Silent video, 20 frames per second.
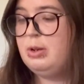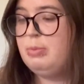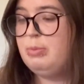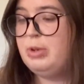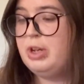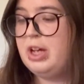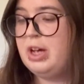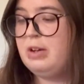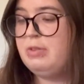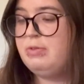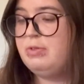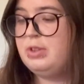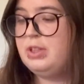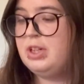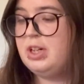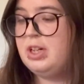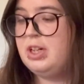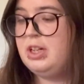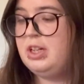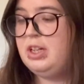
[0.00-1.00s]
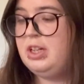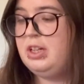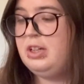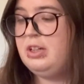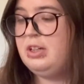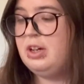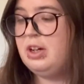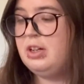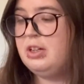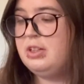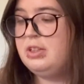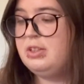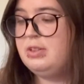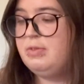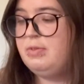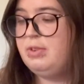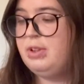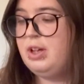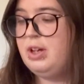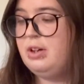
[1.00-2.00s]
But Aphrodite, goddess
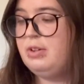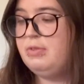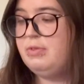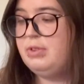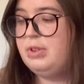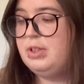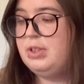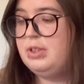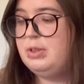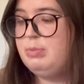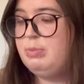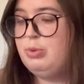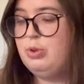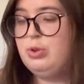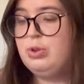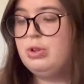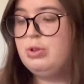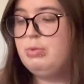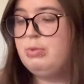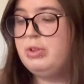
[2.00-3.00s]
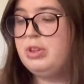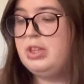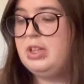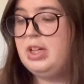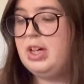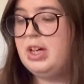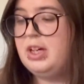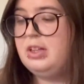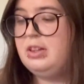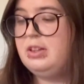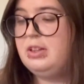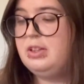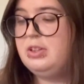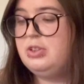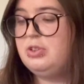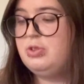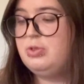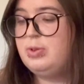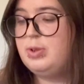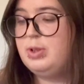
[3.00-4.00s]
of love, is bored with the
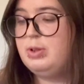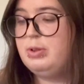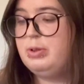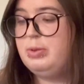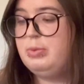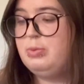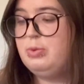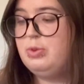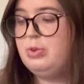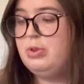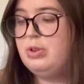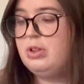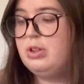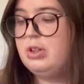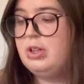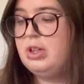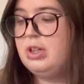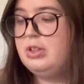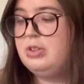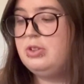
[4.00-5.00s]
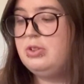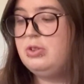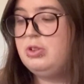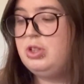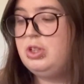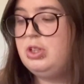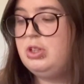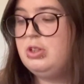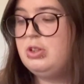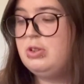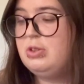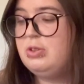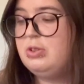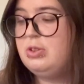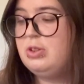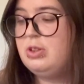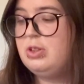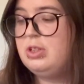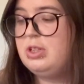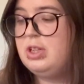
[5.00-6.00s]
endless dreary war, and so she turns
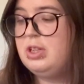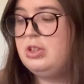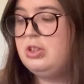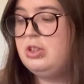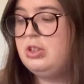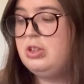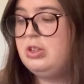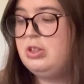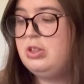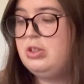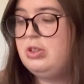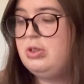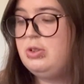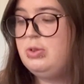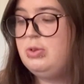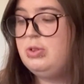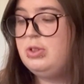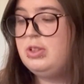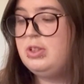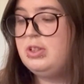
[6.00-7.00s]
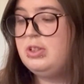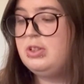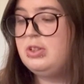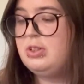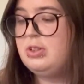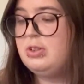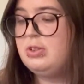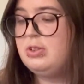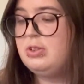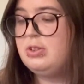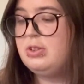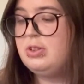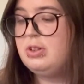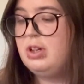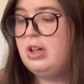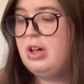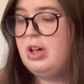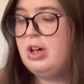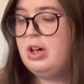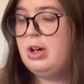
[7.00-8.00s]
her attention to 2 sisters,
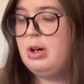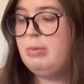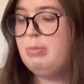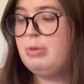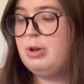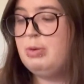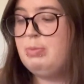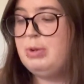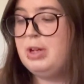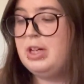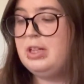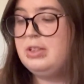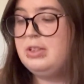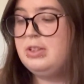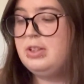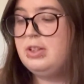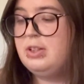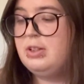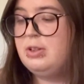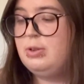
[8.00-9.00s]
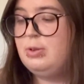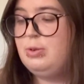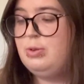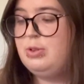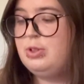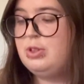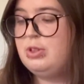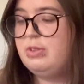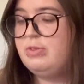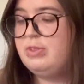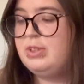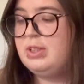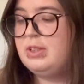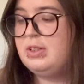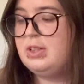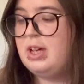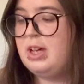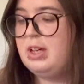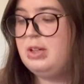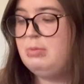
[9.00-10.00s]
Marpessa, who serves
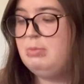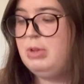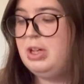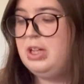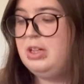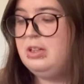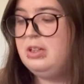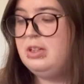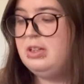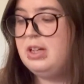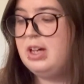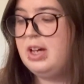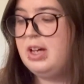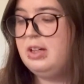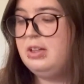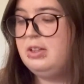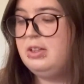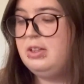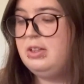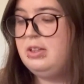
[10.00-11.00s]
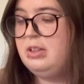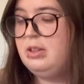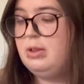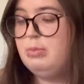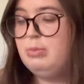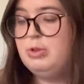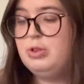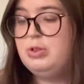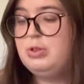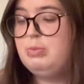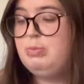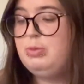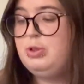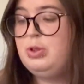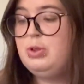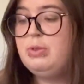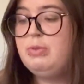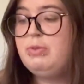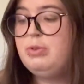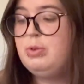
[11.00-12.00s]
as handmaiden to Helen, the most
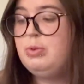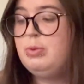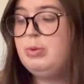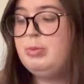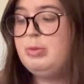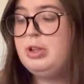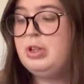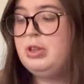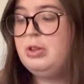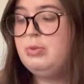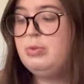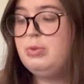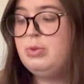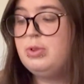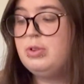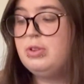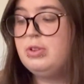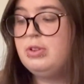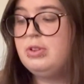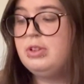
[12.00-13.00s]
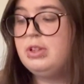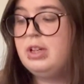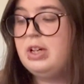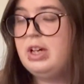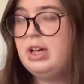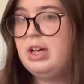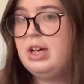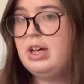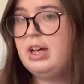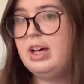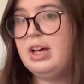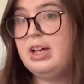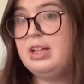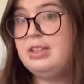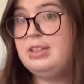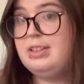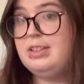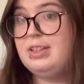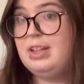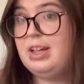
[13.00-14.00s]
beautiful woman in the world,
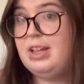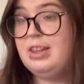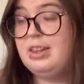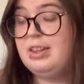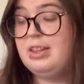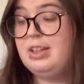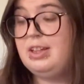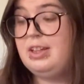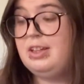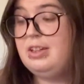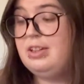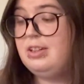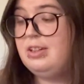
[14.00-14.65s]
and Xanthe,